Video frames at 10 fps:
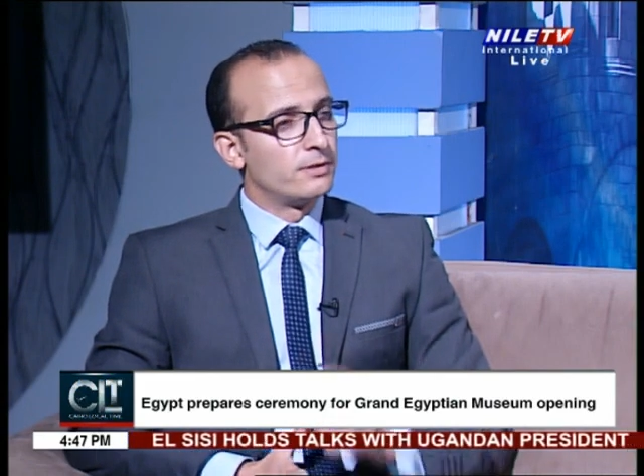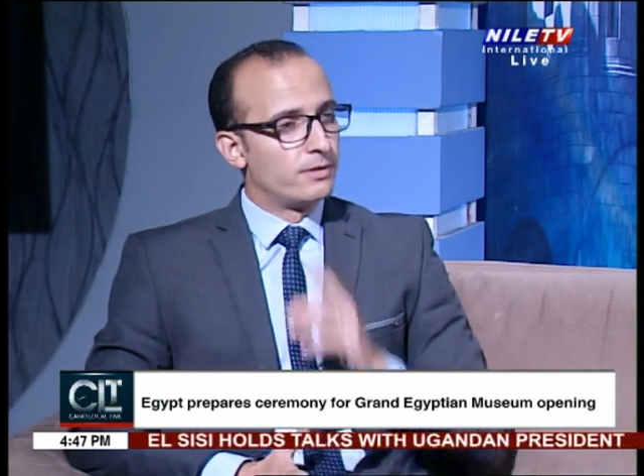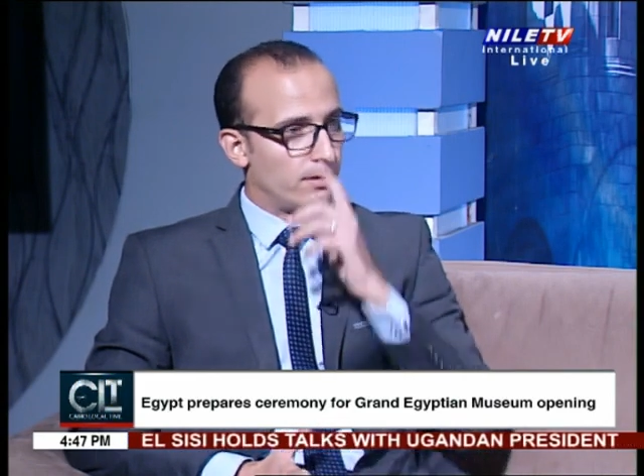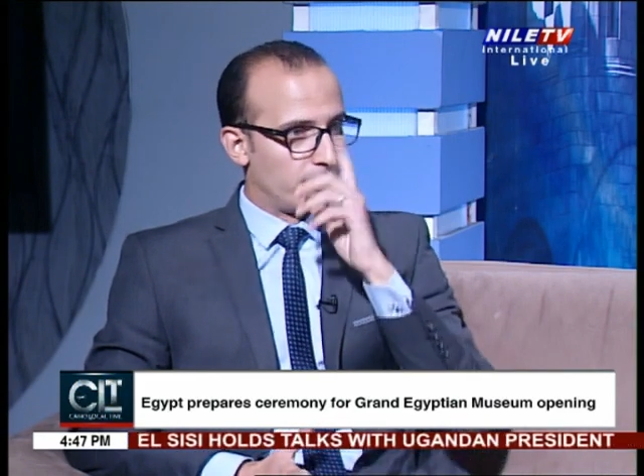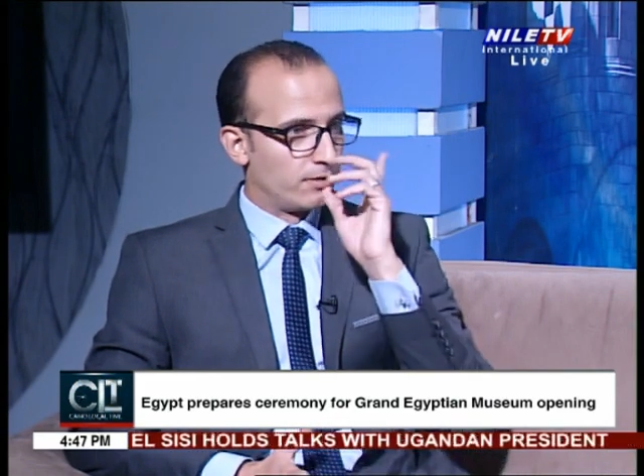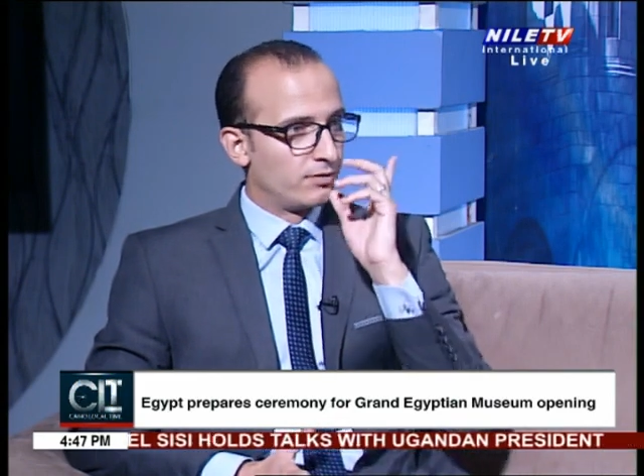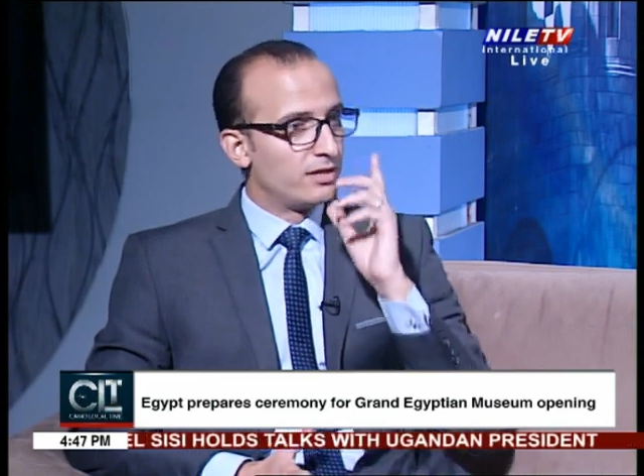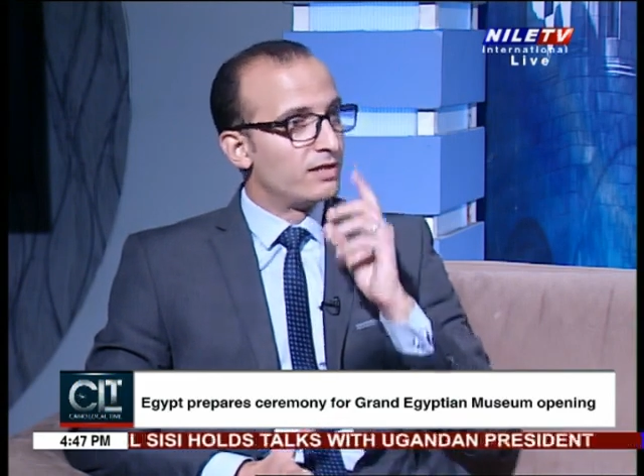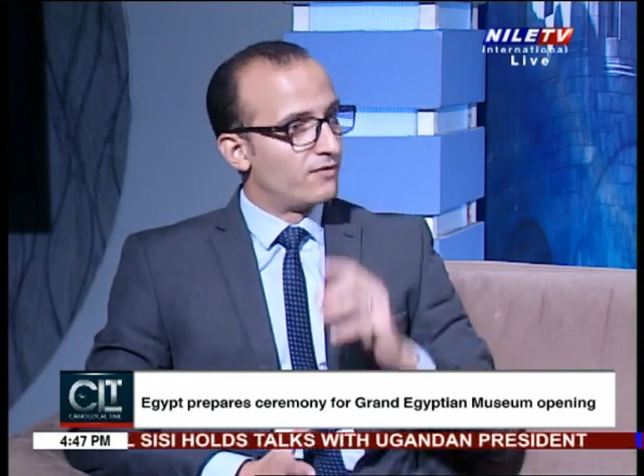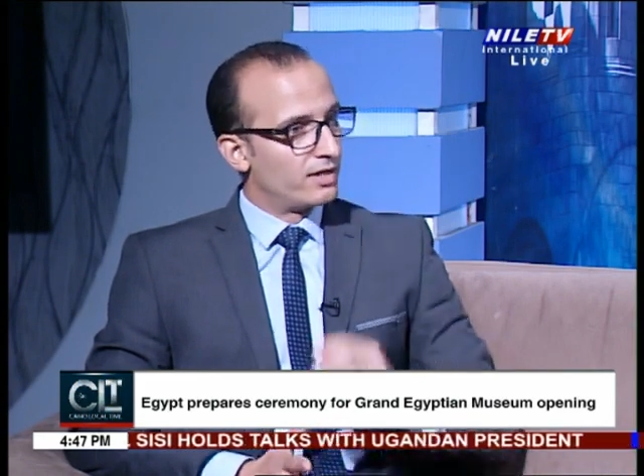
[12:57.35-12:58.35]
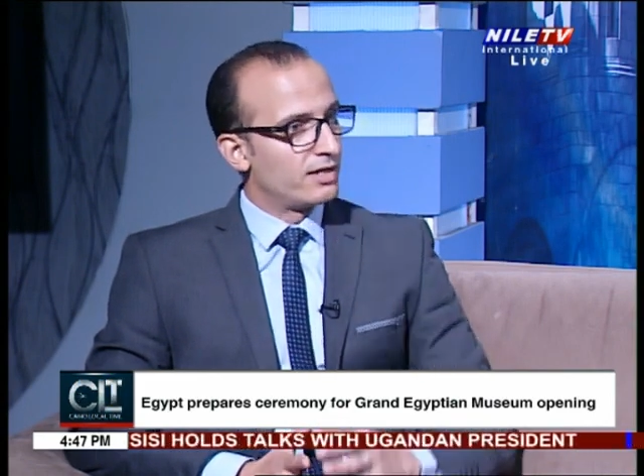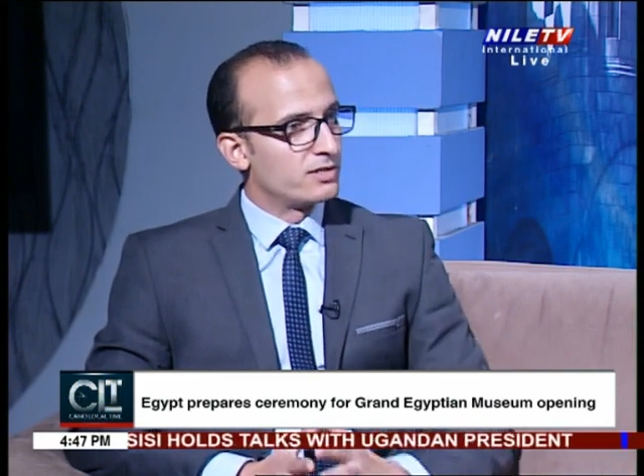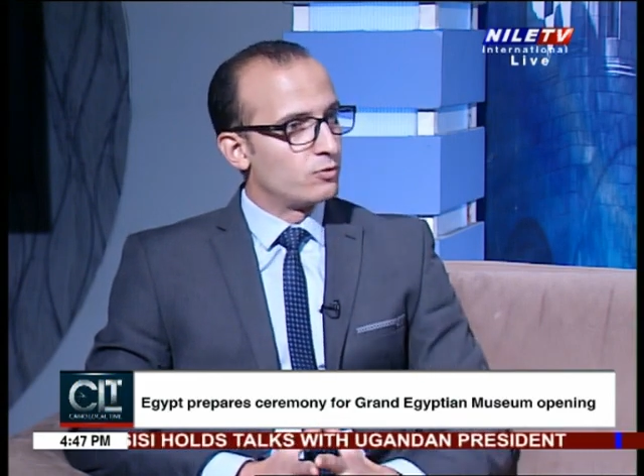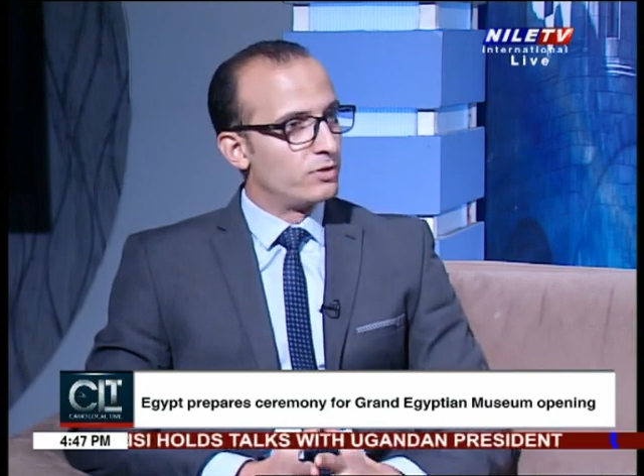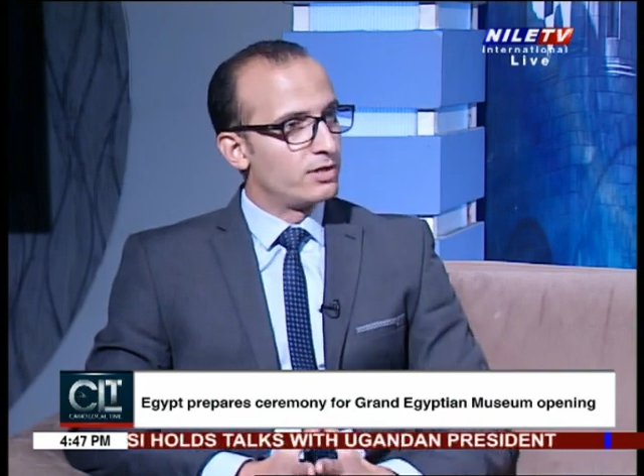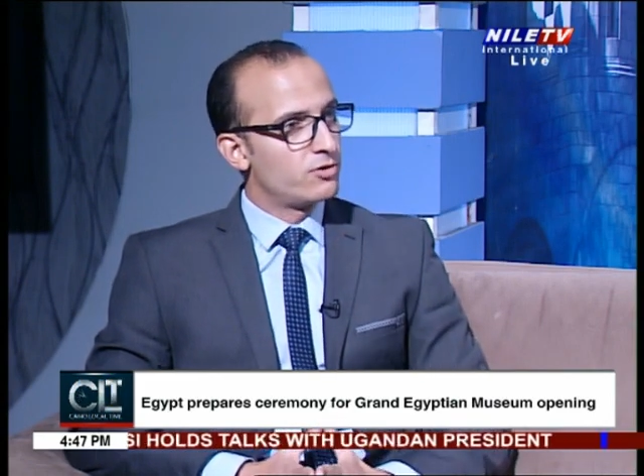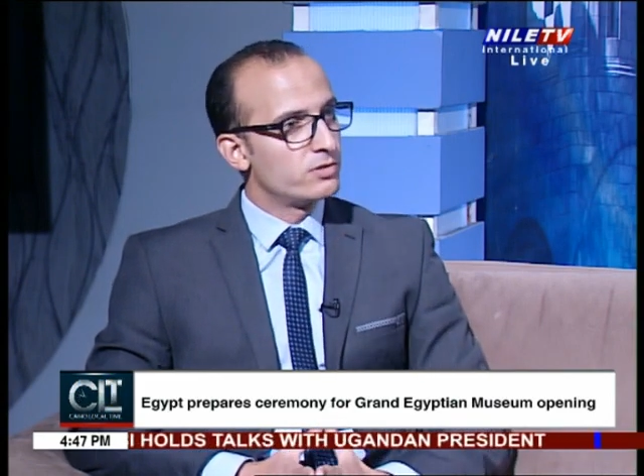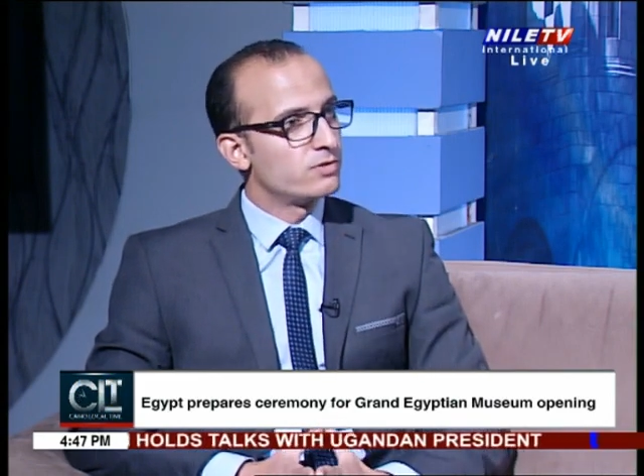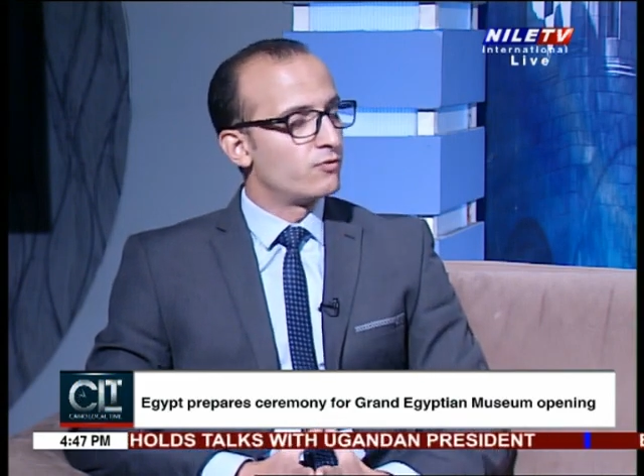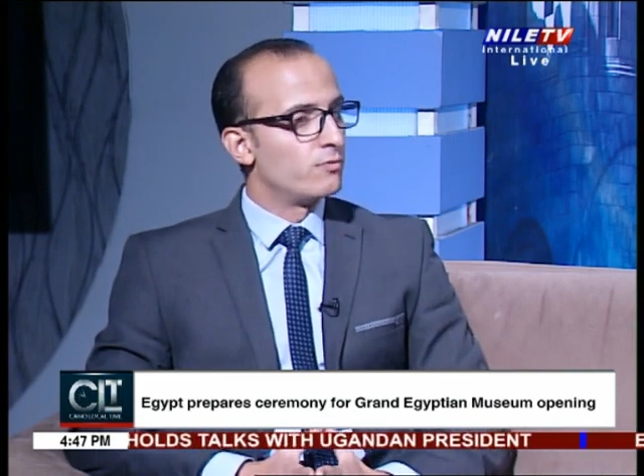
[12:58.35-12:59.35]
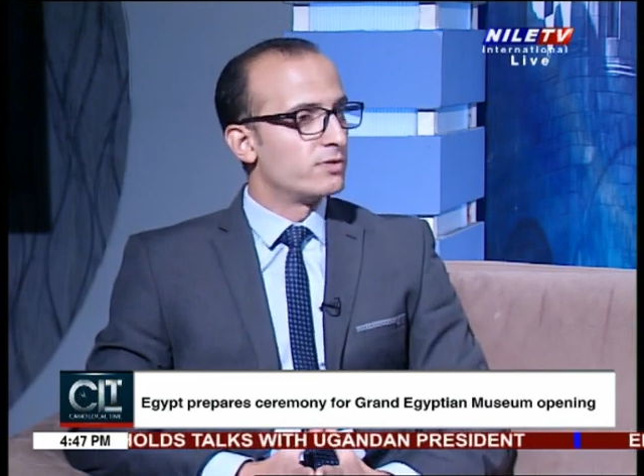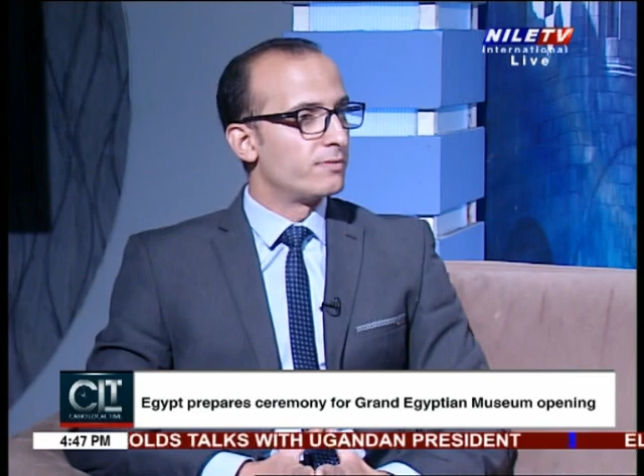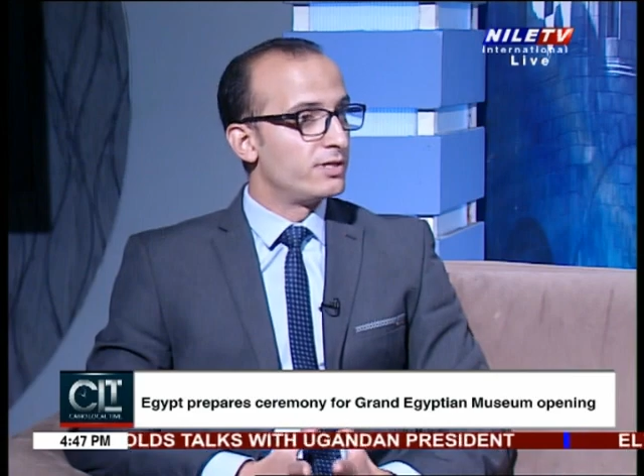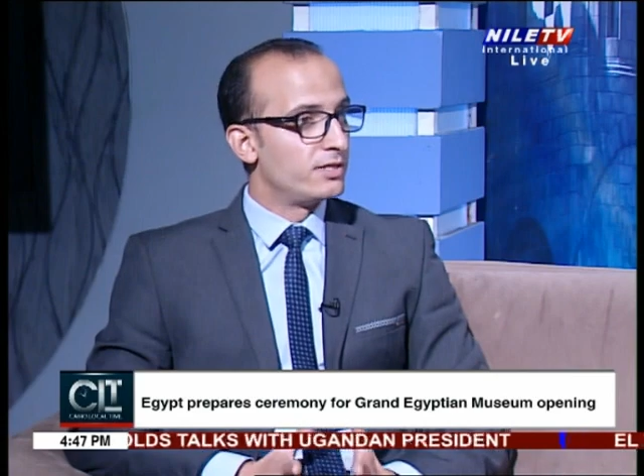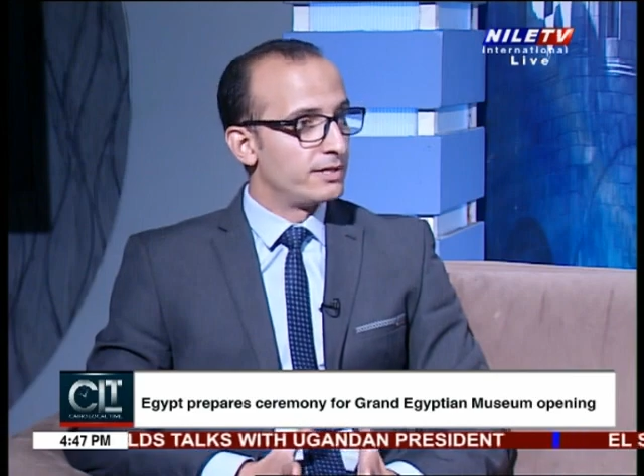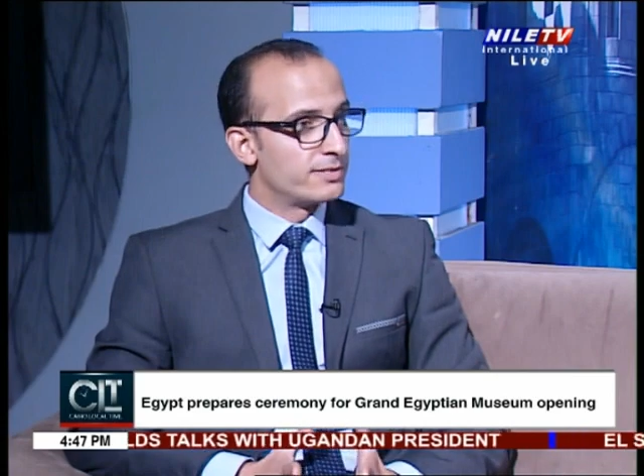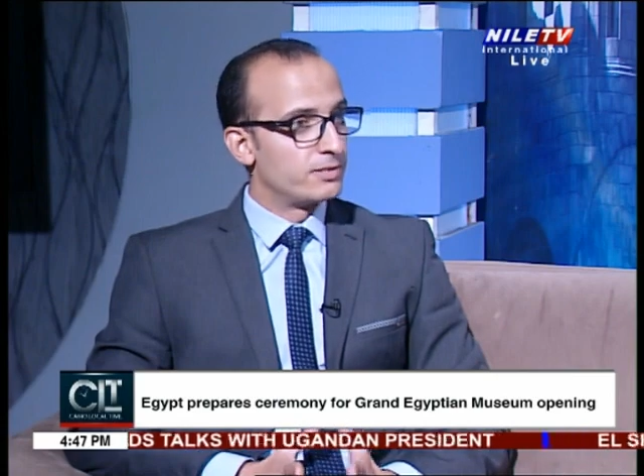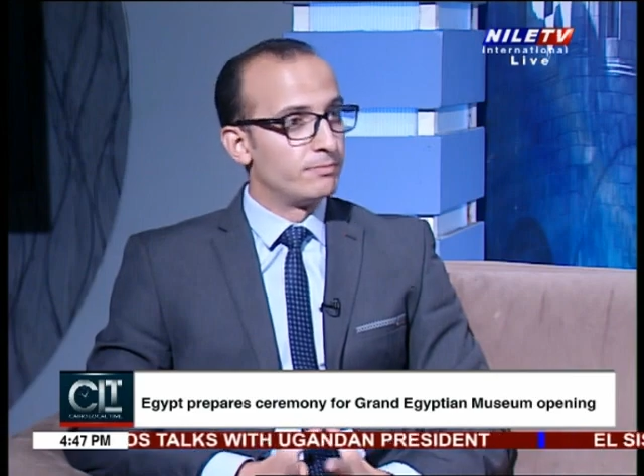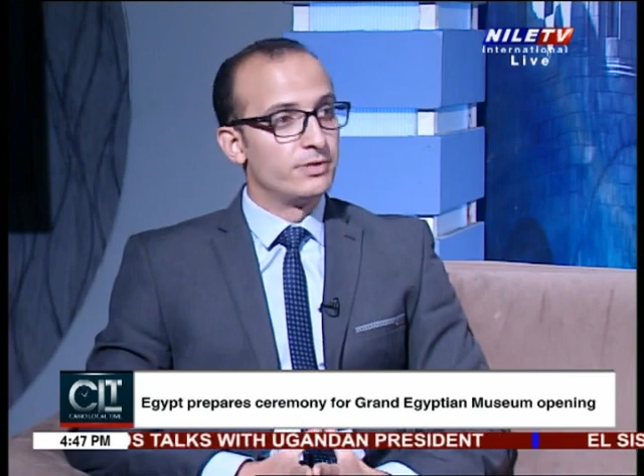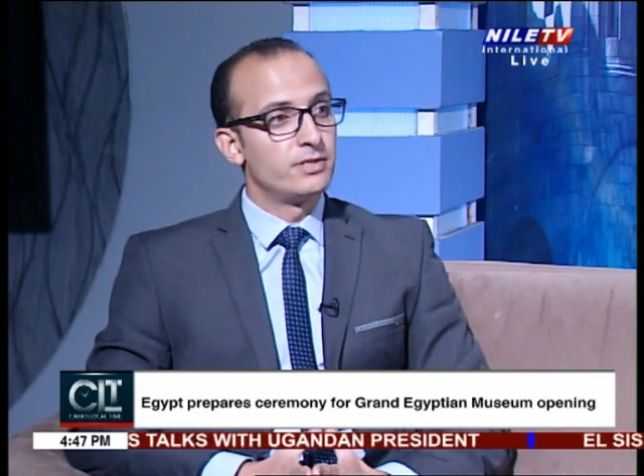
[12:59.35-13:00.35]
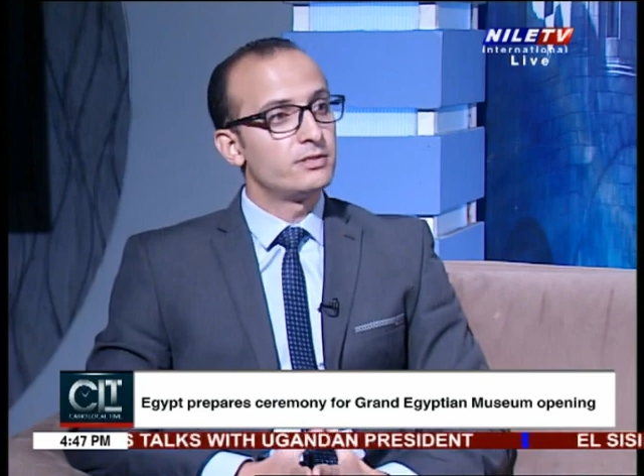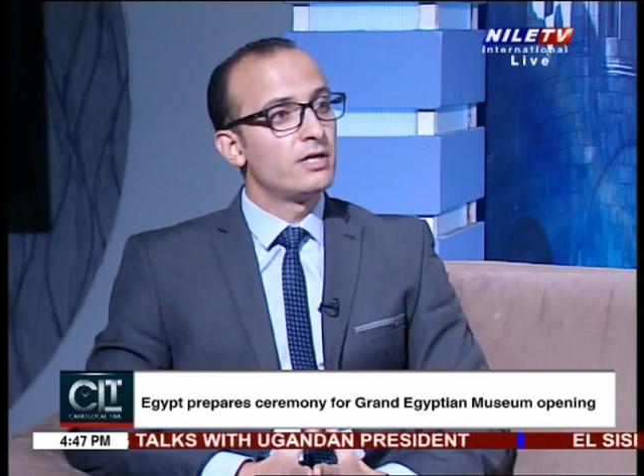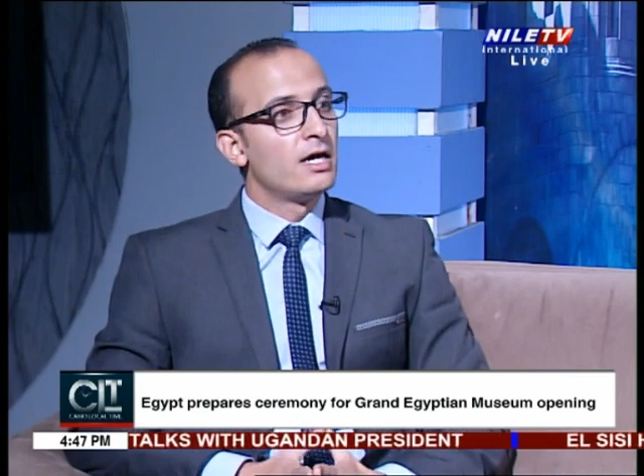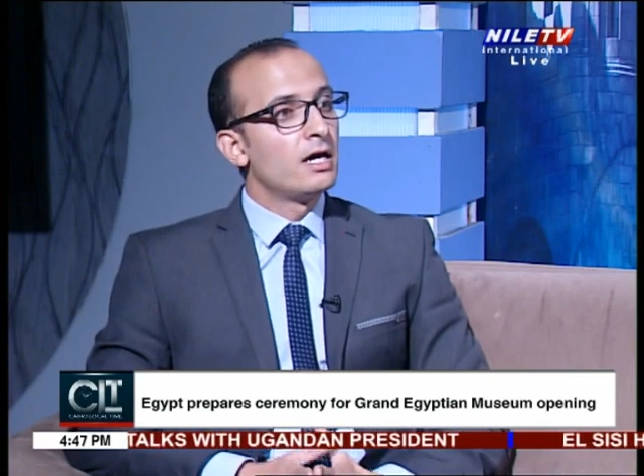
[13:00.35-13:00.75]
uh, Tell el-Farkha's collections from the pre-dynastic period.